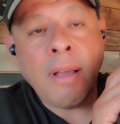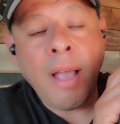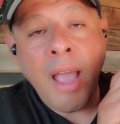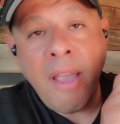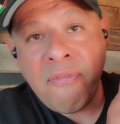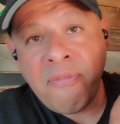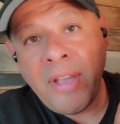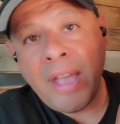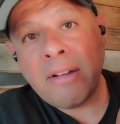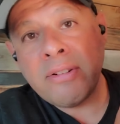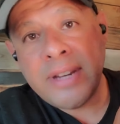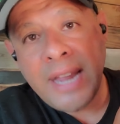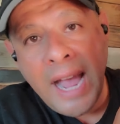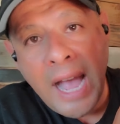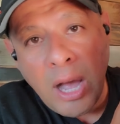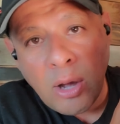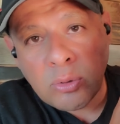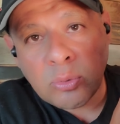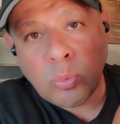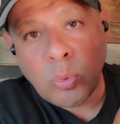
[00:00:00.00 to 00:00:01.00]
I found
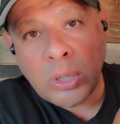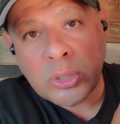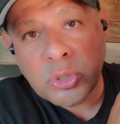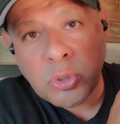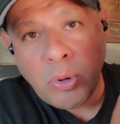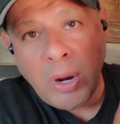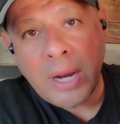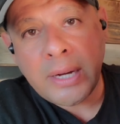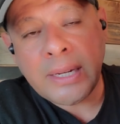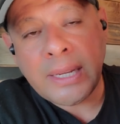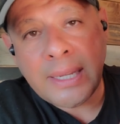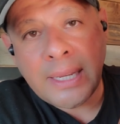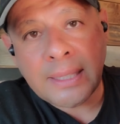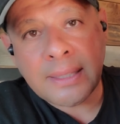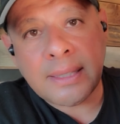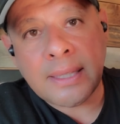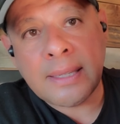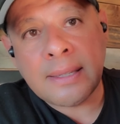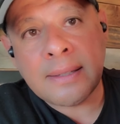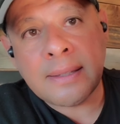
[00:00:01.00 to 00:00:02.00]
out while trying to
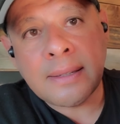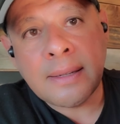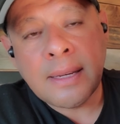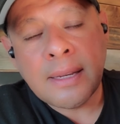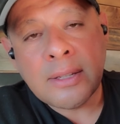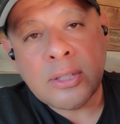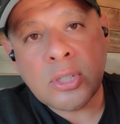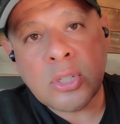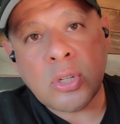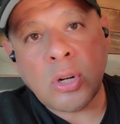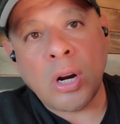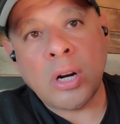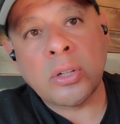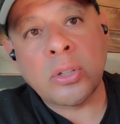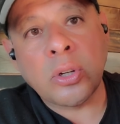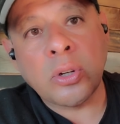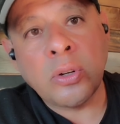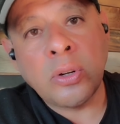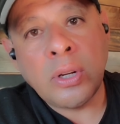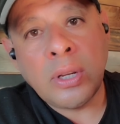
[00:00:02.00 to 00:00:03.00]
get this
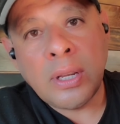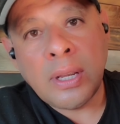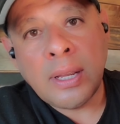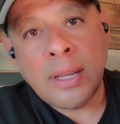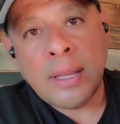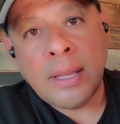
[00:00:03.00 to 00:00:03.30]
starter